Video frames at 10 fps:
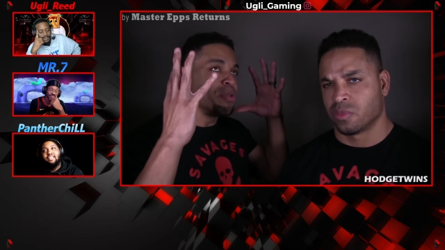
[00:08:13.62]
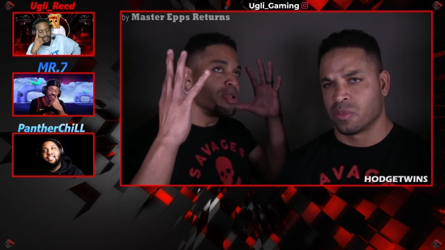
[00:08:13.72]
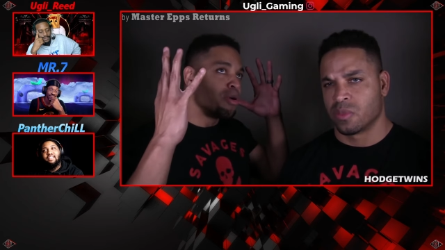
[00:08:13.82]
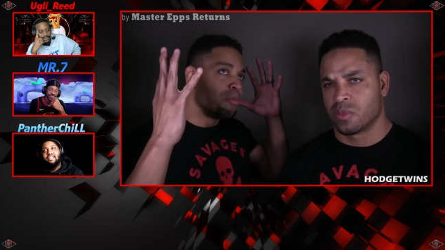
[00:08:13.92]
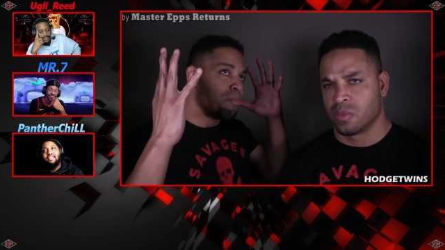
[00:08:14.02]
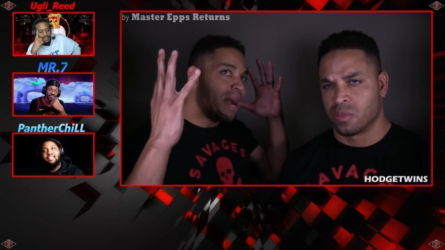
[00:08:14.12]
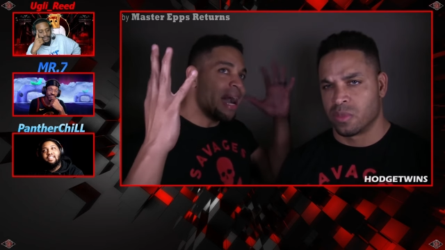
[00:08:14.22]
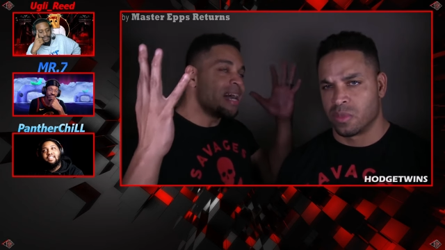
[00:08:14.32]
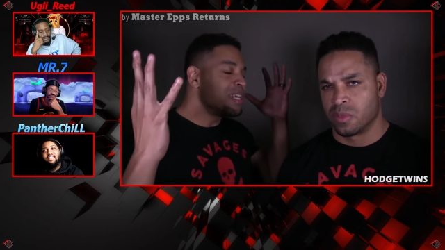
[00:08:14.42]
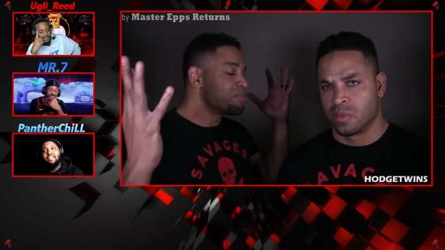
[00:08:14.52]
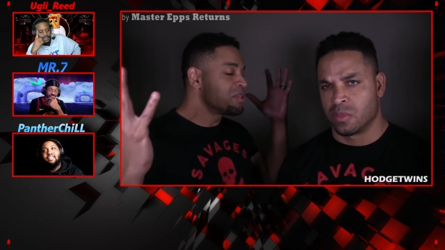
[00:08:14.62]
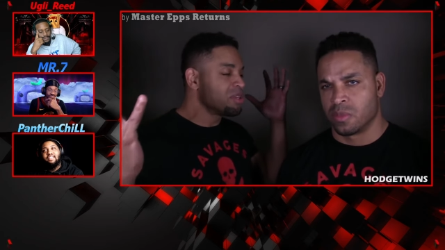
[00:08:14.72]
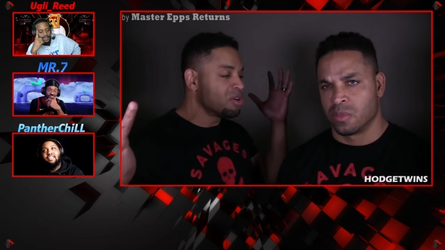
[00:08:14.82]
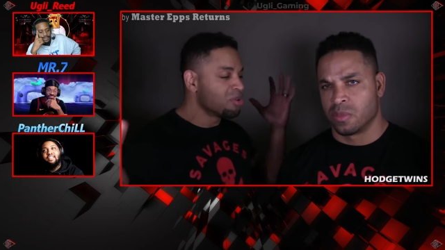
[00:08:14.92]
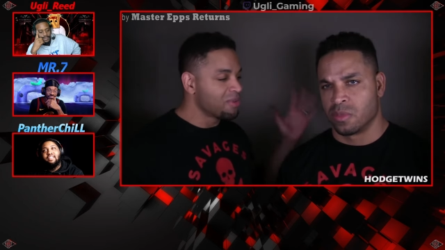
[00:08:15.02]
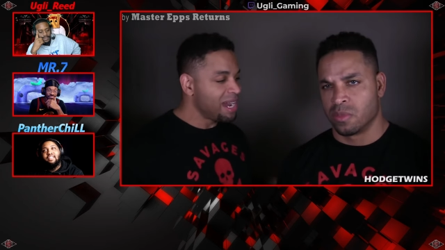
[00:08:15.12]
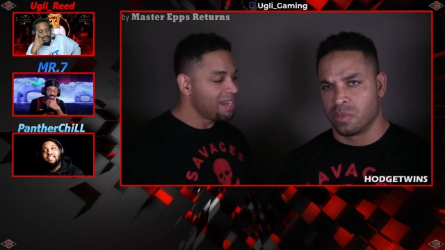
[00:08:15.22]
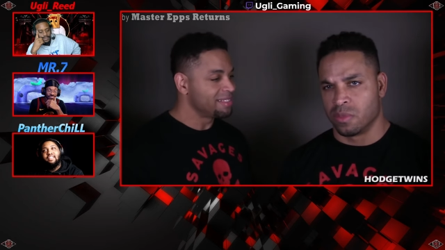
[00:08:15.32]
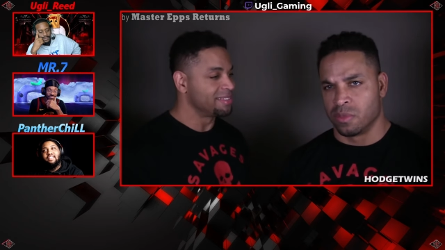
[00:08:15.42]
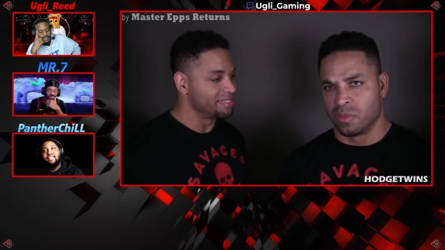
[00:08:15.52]
Speaker 1: Open your mind up to the
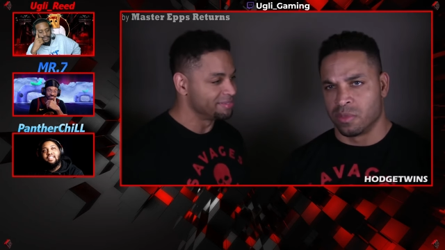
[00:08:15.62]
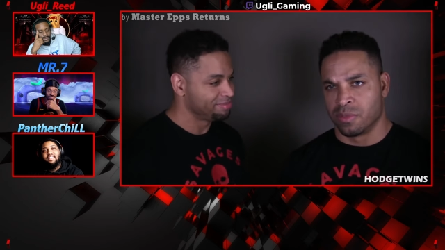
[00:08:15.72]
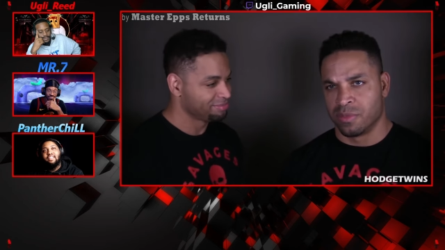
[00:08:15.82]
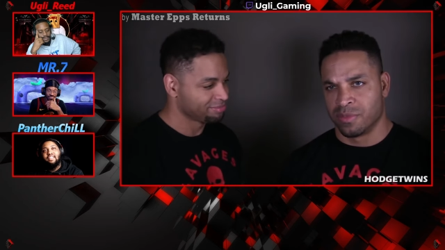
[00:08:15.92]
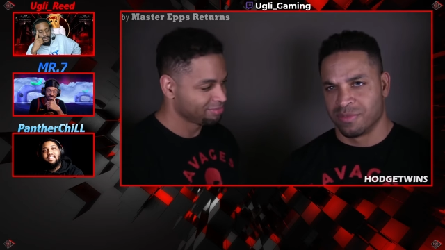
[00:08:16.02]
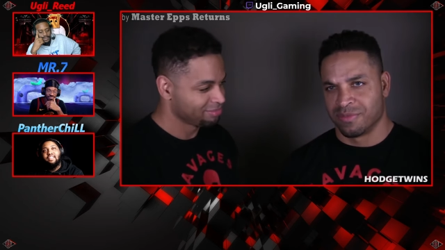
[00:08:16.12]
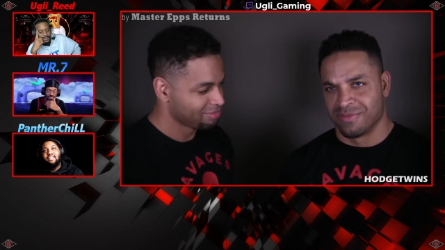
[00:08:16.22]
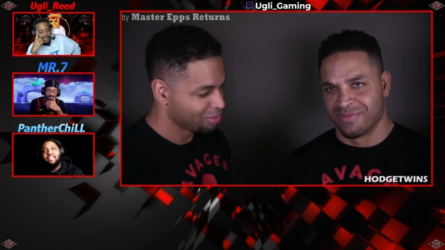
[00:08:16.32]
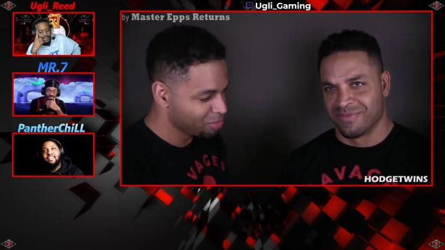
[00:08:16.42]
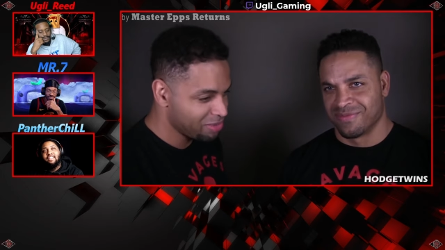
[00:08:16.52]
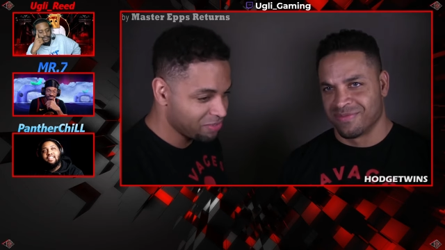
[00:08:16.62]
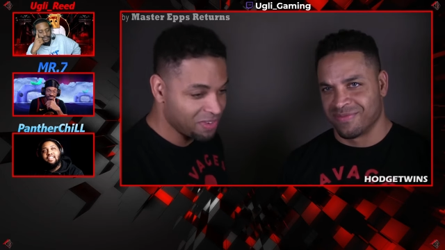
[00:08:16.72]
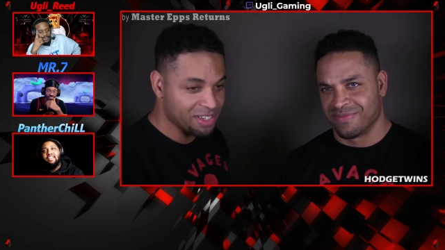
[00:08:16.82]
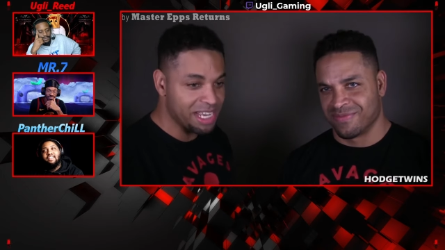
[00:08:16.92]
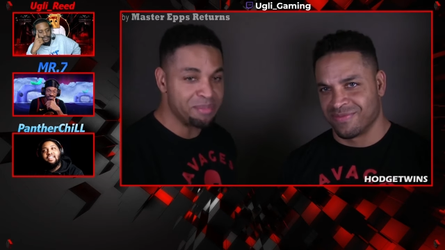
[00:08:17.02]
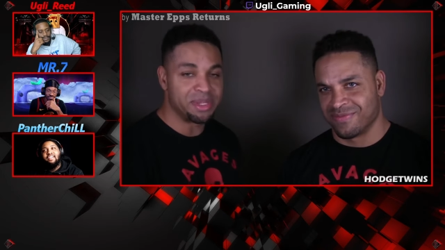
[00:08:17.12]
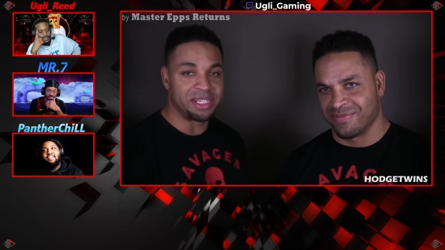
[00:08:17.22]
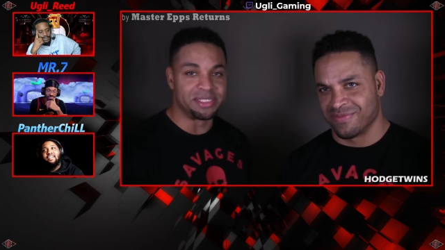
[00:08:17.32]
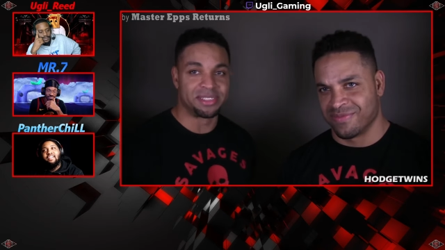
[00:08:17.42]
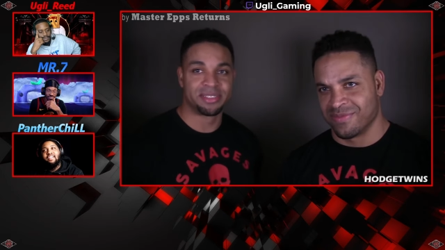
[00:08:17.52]
horizon. Whatever the fuck that
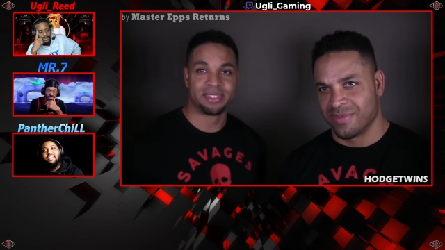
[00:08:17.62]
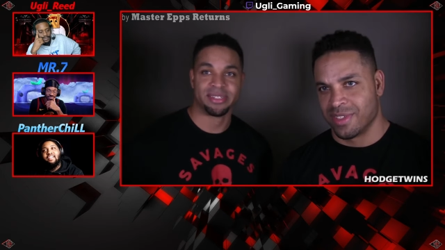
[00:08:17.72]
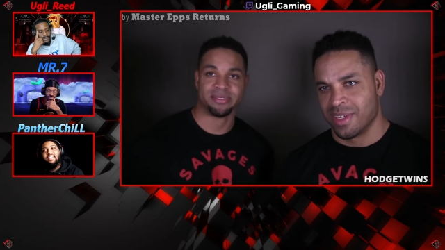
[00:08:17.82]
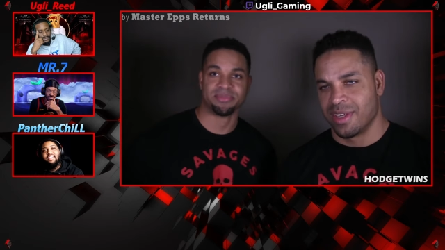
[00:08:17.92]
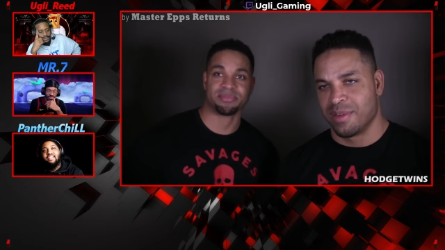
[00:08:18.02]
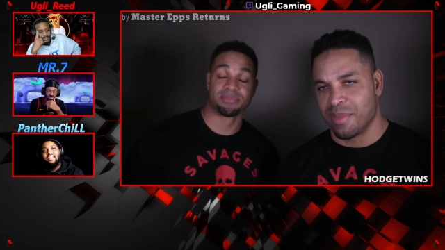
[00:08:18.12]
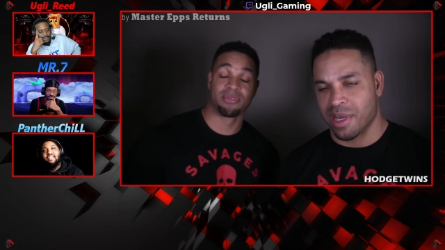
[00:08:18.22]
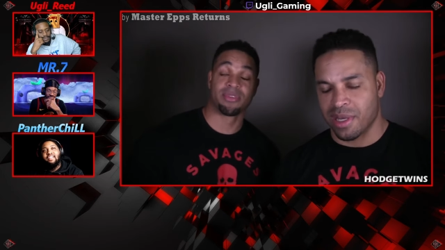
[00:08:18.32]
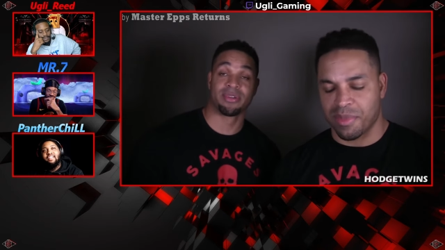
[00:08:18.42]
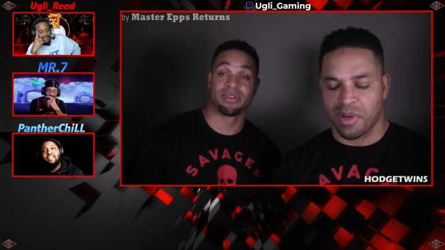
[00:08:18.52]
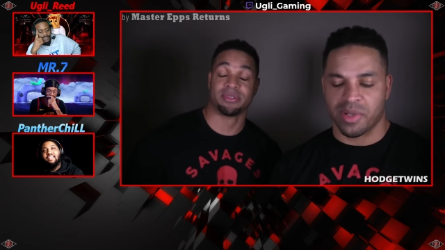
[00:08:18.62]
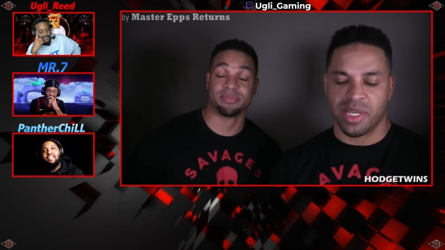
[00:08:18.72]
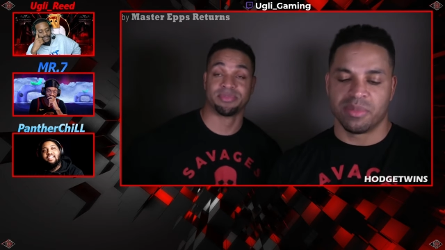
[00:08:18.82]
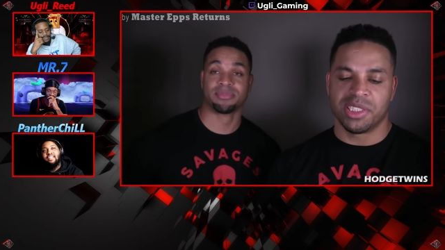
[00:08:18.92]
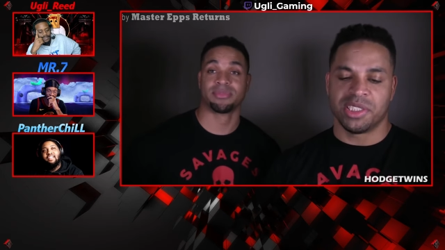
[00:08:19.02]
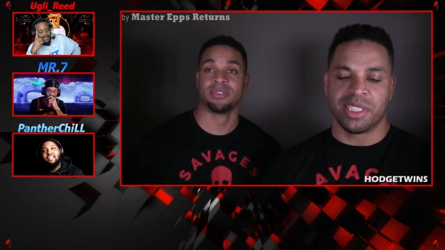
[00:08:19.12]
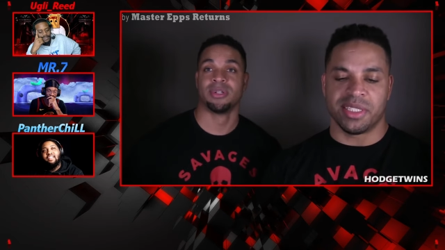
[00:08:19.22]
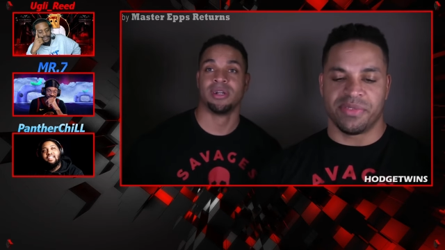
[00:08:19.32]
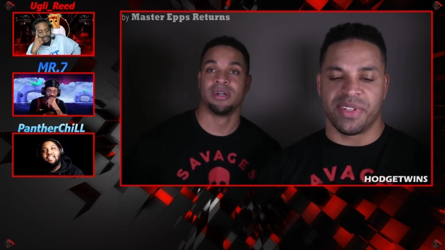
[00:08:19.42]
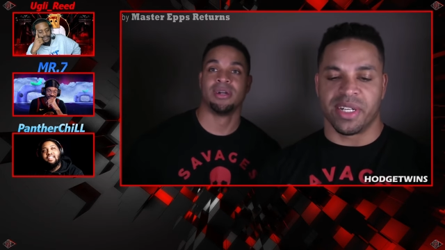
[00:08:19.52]
means. Man, come on, Kevin, just
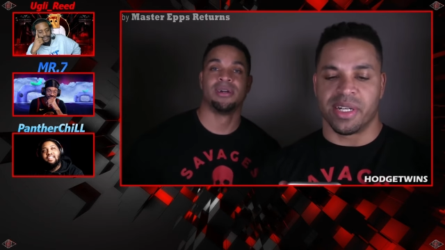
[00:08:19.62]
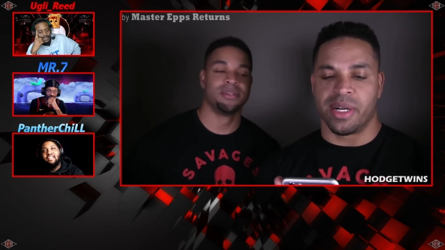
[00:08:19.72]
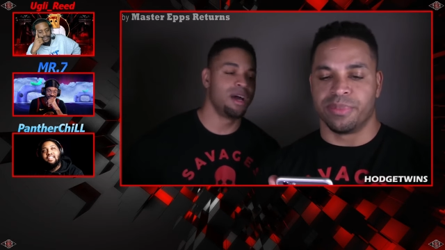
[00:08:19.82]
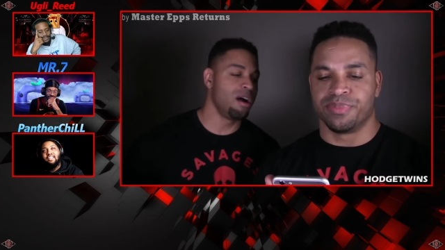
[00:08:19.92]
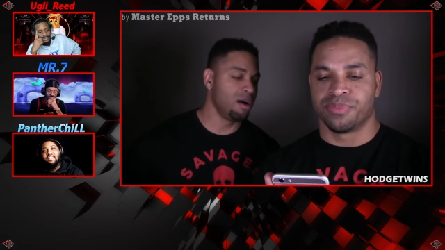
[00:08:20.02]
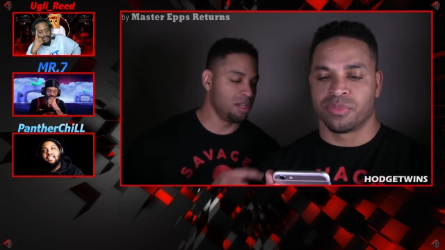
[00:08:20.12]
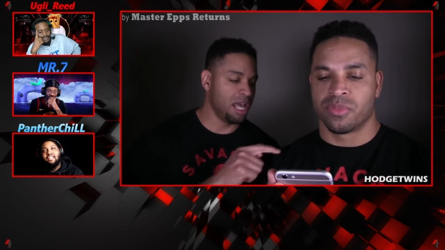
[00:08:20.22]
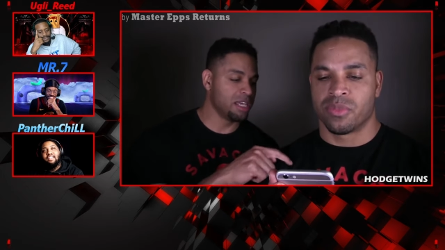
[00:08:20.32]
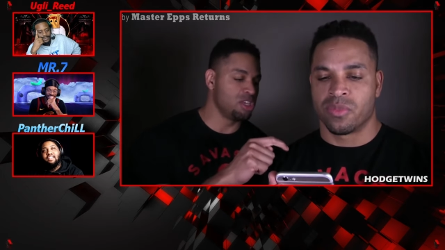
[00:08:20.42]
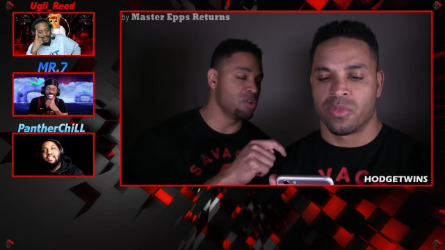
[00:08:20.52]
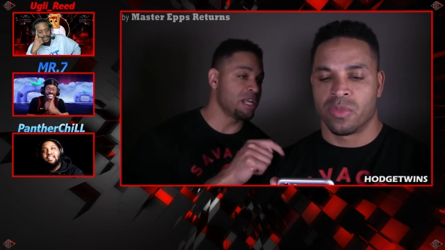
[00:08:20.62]
shut the fuck up. No, like, you